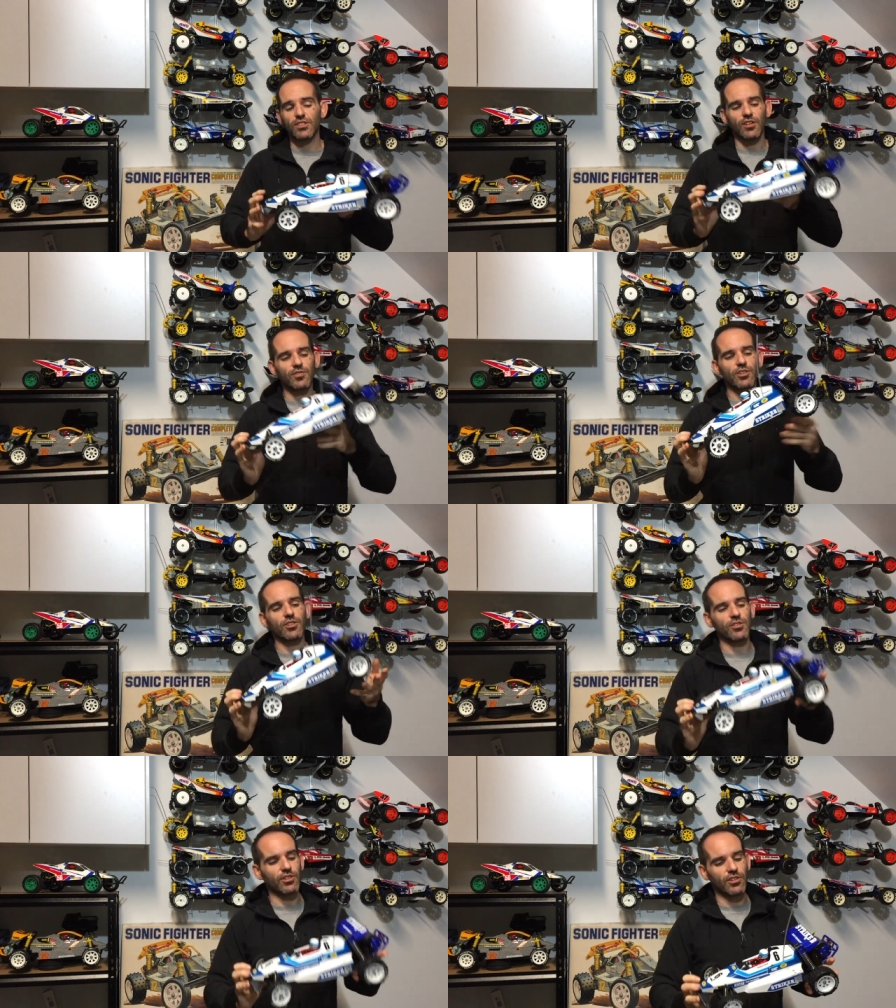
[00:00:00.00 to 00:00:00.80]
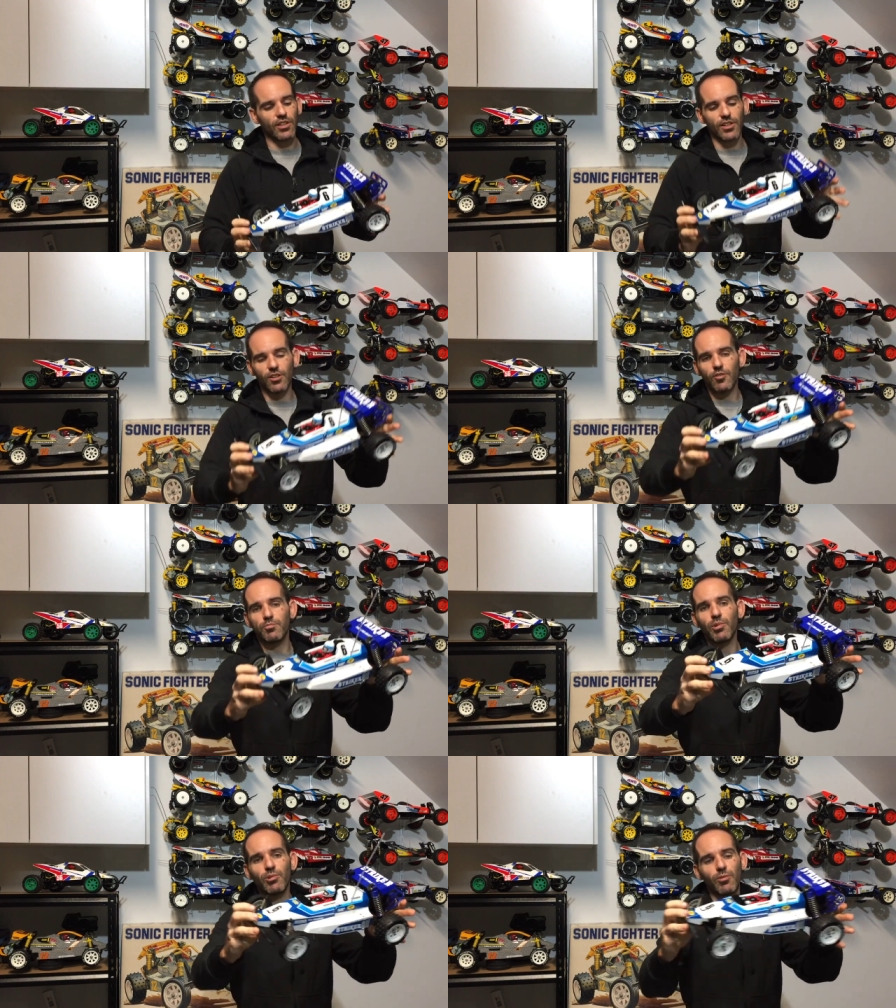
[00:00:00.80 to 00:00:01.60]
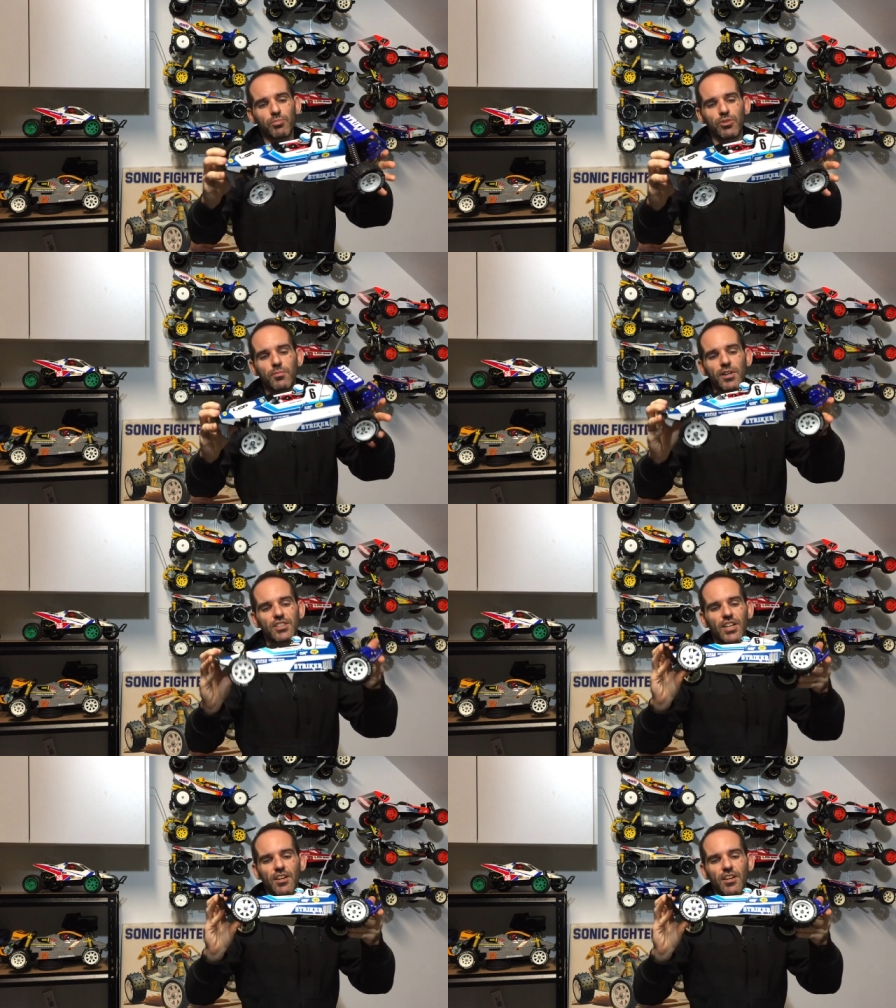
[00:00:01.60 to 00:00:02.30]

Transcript: I've got online and I've bought pretty much